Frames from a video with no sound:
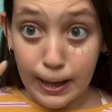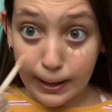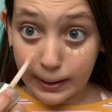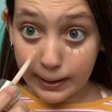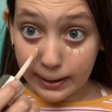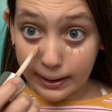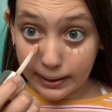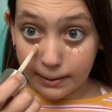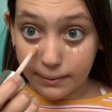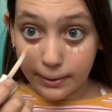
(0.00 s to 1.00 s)
and I
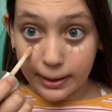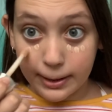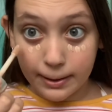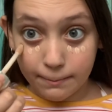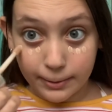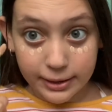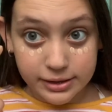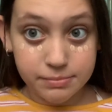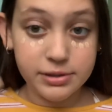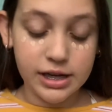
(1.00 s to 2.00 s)
go in with
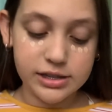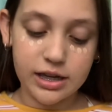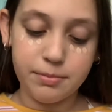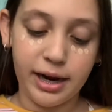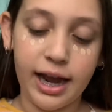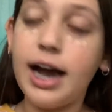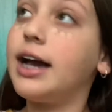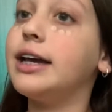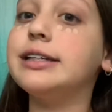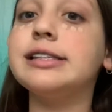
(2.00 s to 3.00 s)
some dots under my
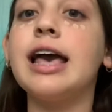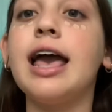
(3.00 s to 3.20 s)
eyes